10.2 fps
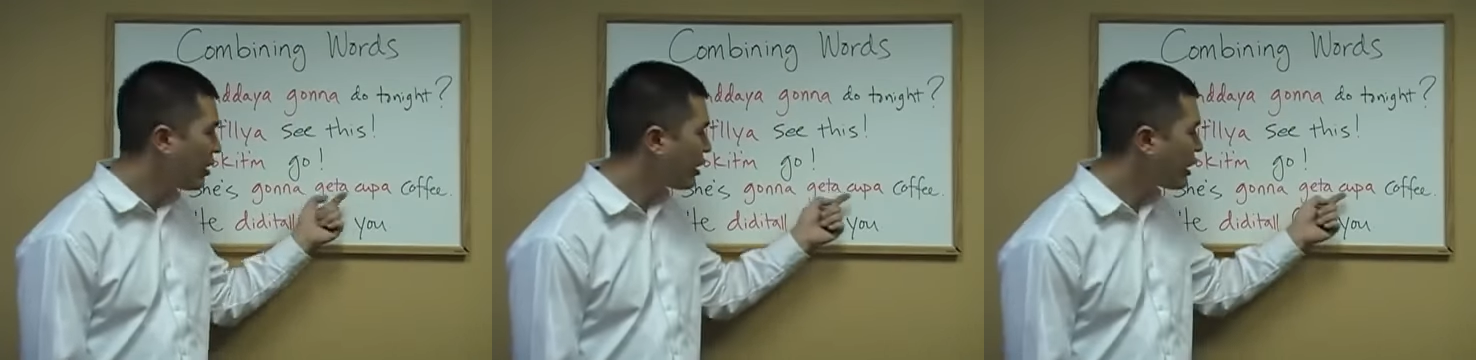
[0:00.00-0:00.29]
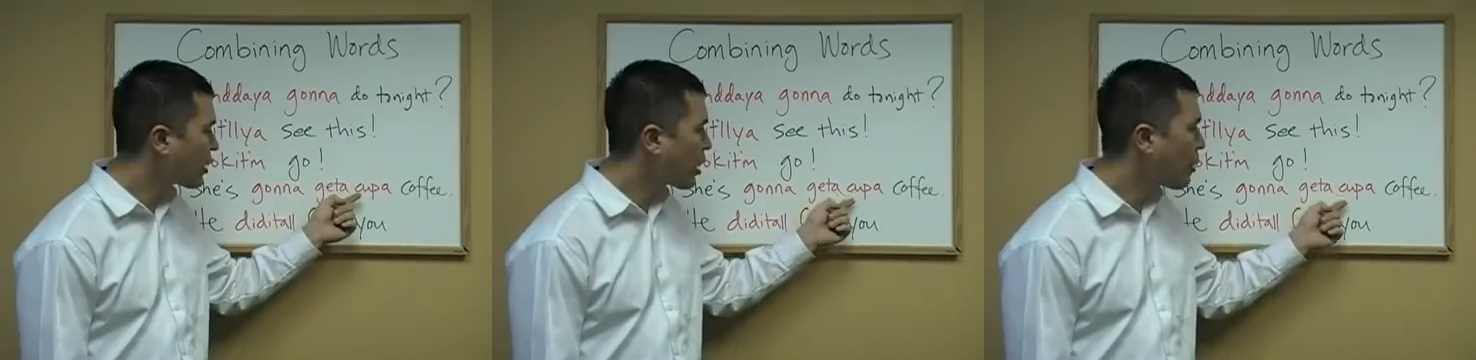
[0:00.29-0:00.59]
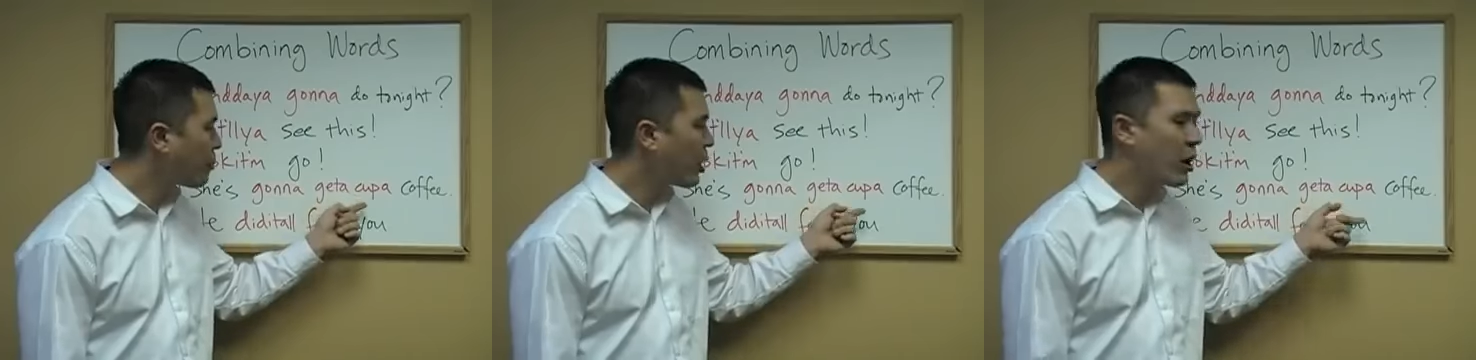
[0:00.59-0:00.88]
And then
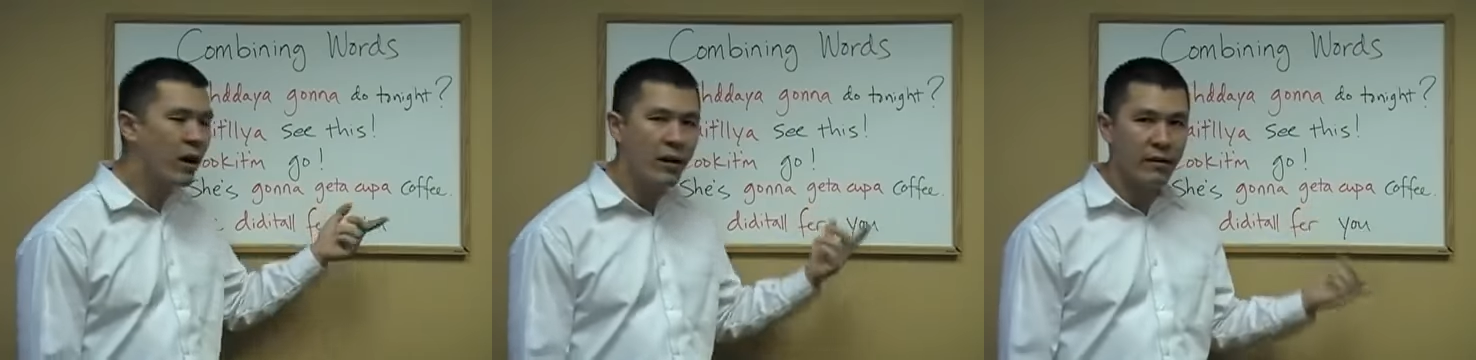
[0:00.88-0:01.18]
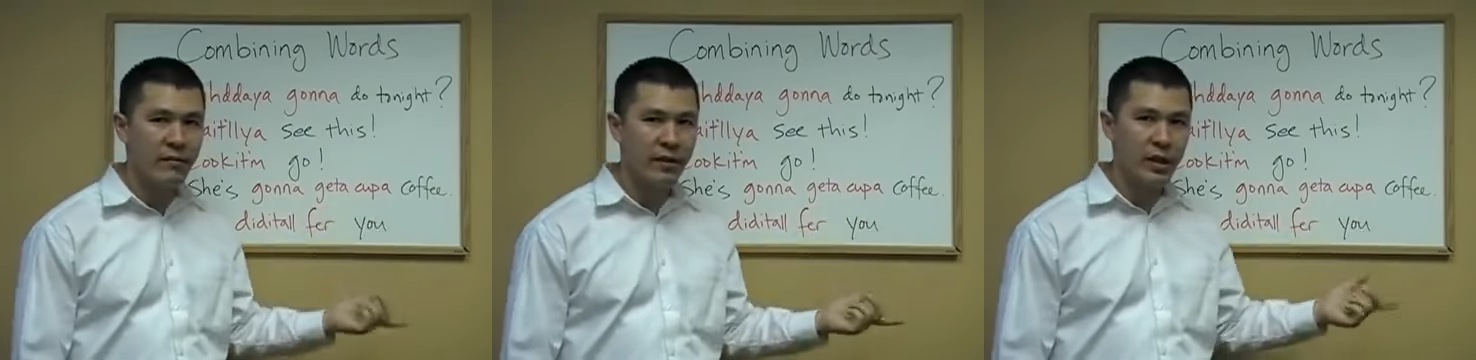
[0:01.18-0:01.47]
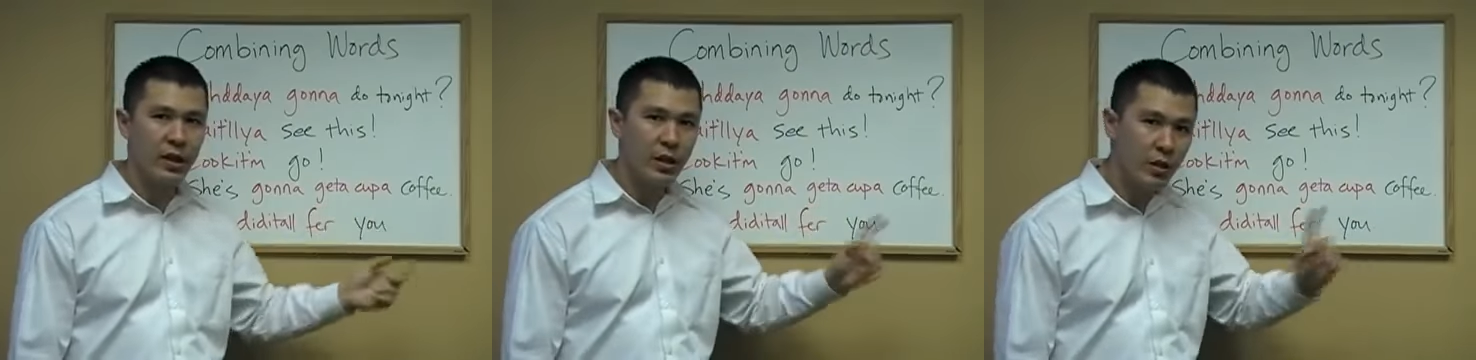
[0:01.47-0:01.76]
cup of,
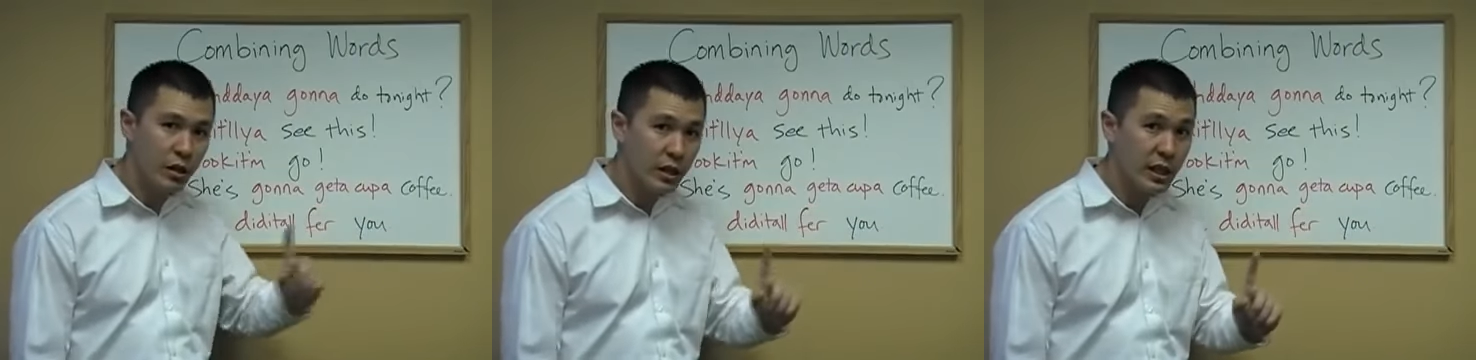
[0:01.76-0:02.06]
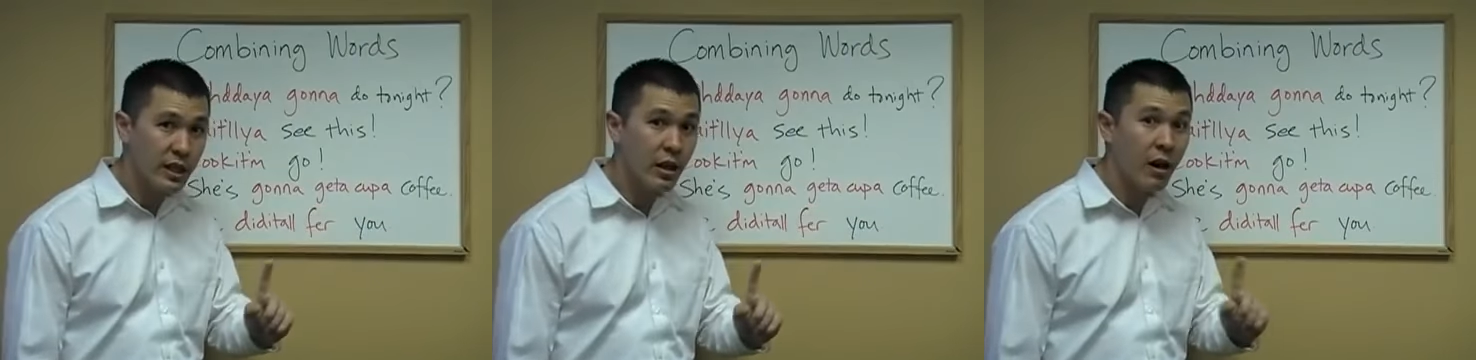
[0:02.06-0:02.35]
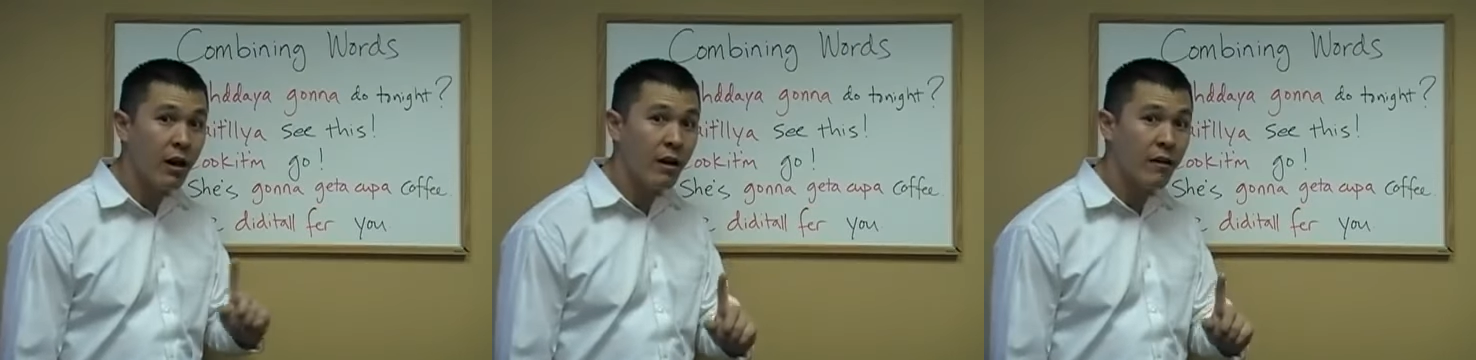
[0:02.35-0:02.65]
you're going to take the
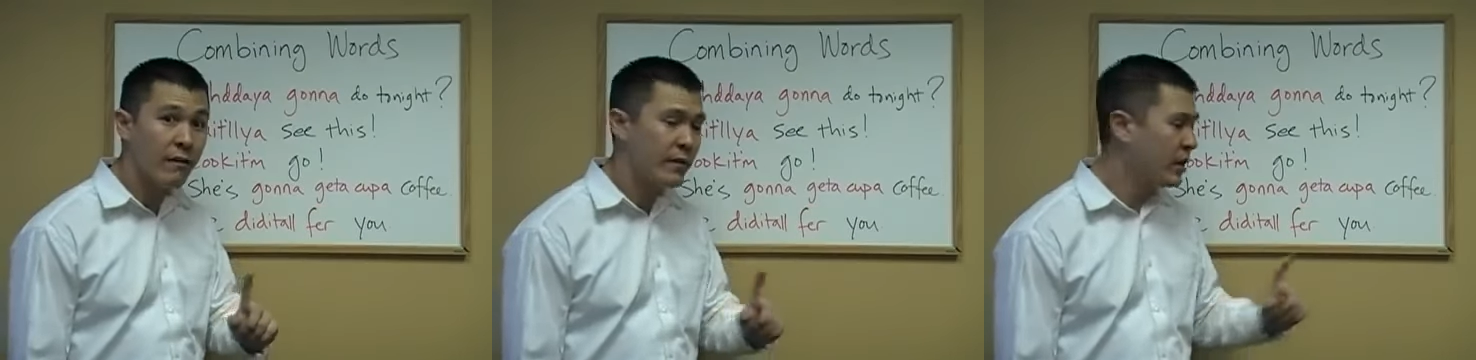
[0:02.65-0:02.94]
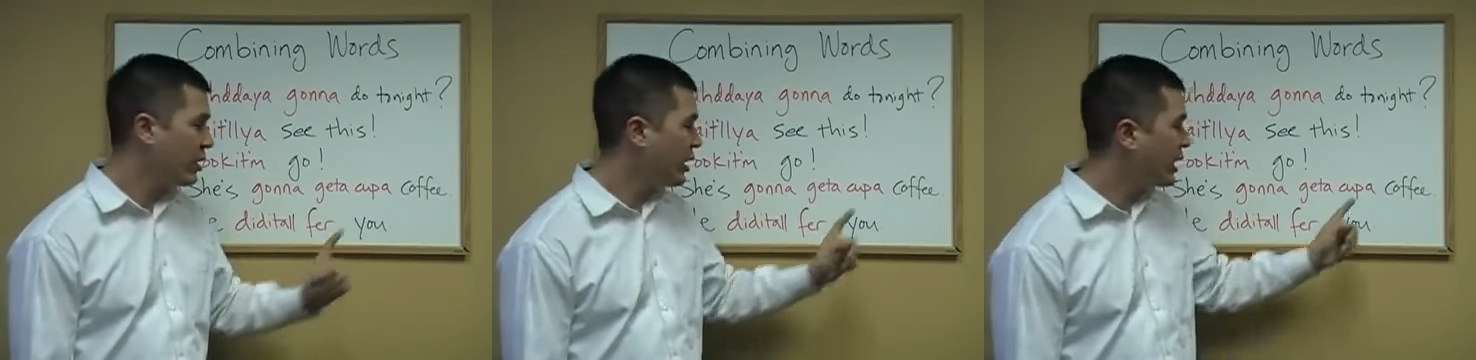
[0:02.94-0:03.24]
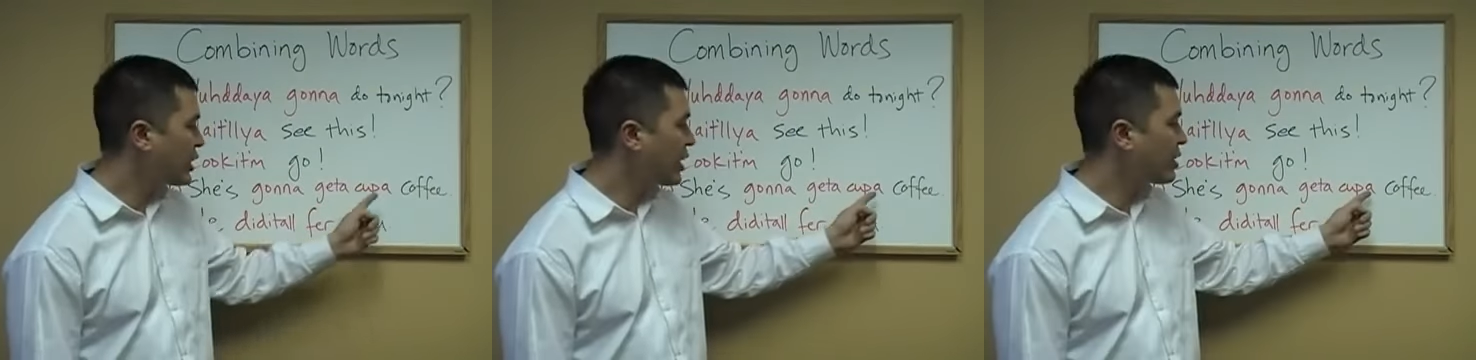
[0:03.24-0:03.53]
of
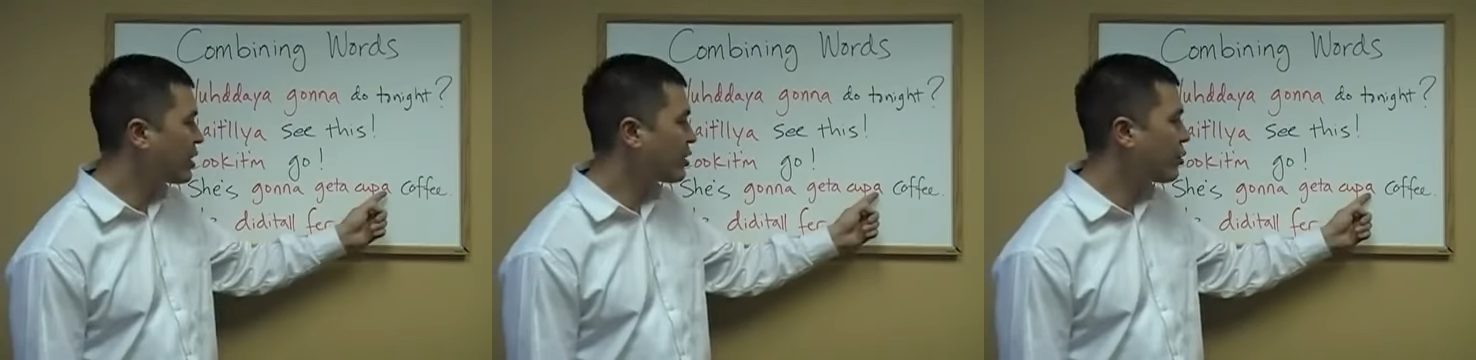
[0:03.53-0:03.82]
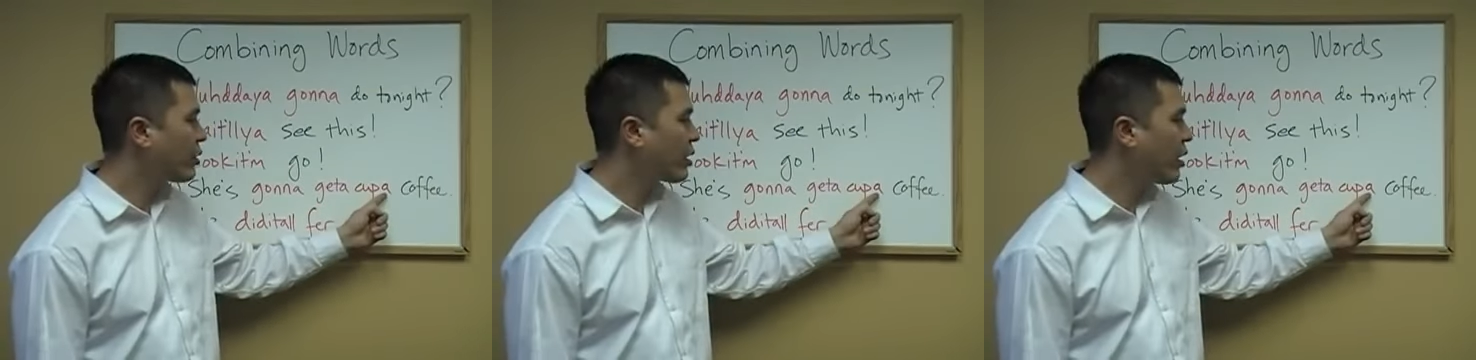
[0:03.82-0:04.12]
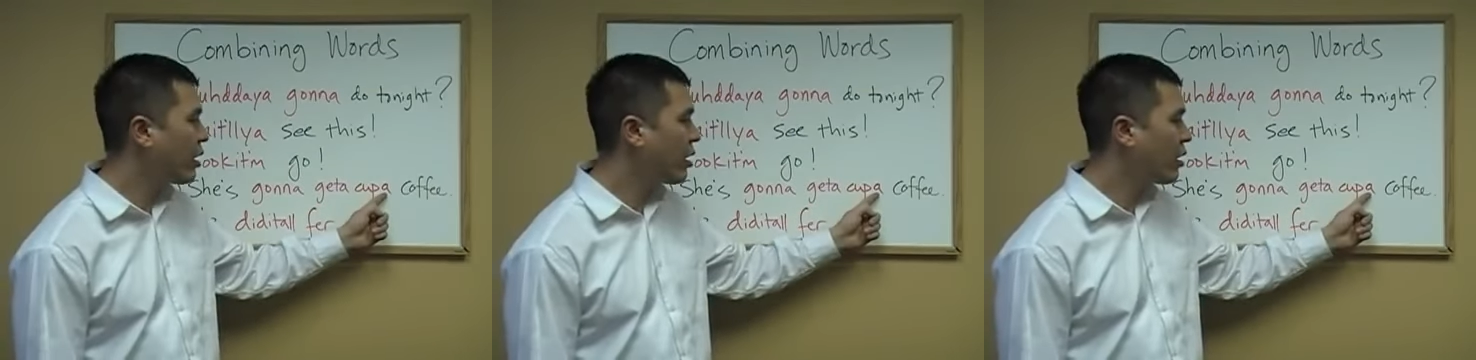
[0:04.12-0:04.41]
and change it to an
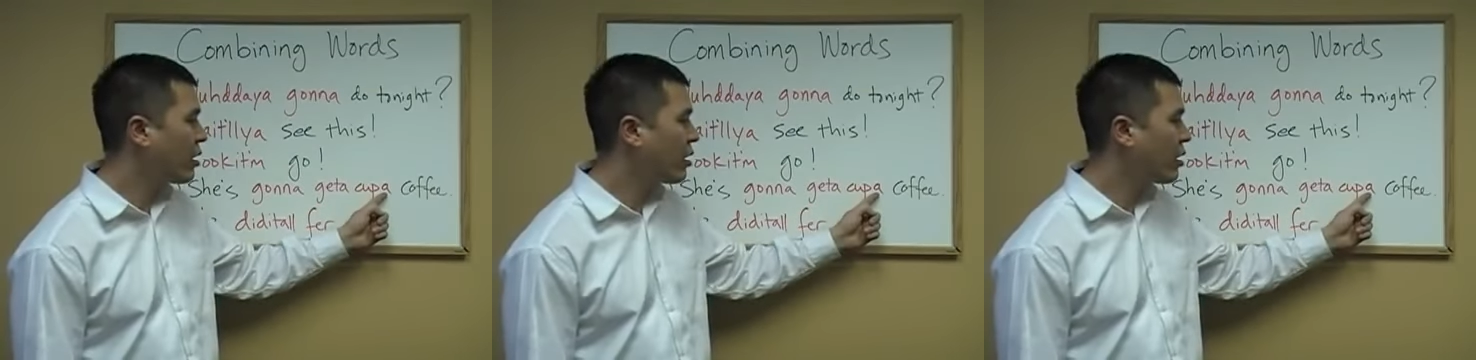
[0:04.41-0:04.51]
a.